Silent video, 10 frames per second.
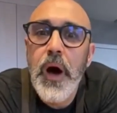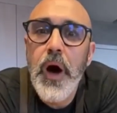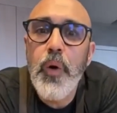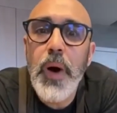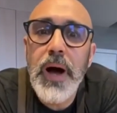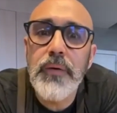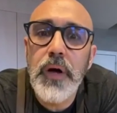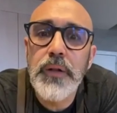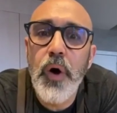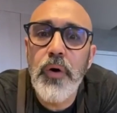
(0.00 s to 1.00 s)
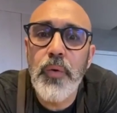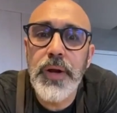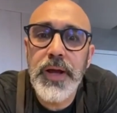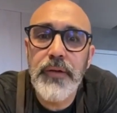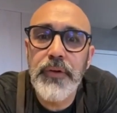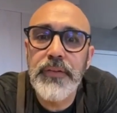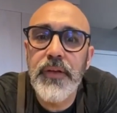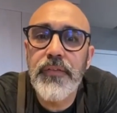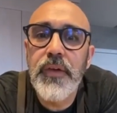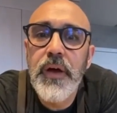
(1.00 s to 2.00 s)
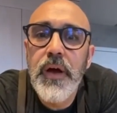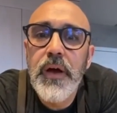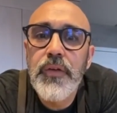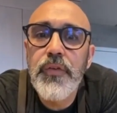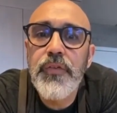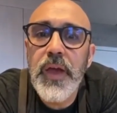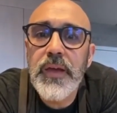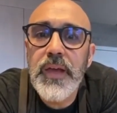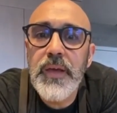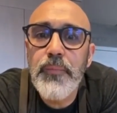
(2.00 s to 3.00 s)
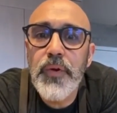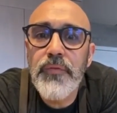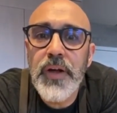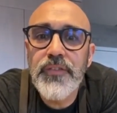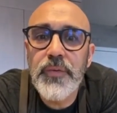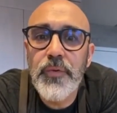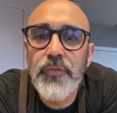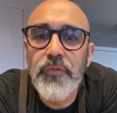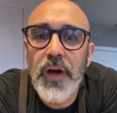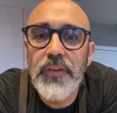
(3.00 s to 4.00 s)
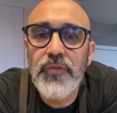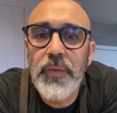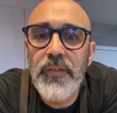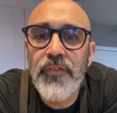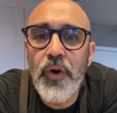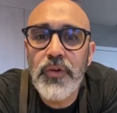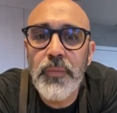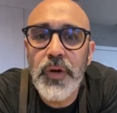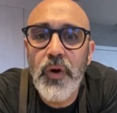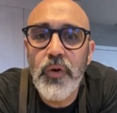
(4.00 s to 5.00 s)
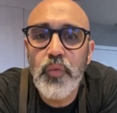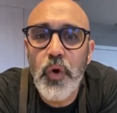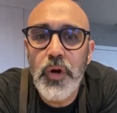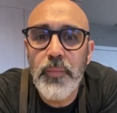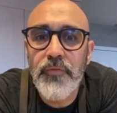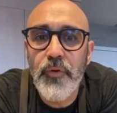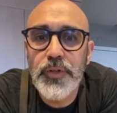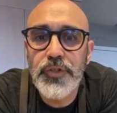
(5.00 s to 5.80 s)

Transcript: Oh, wow. A long one. I got to read this. You say keep your vegetables fresh. You mean soak them in cold water before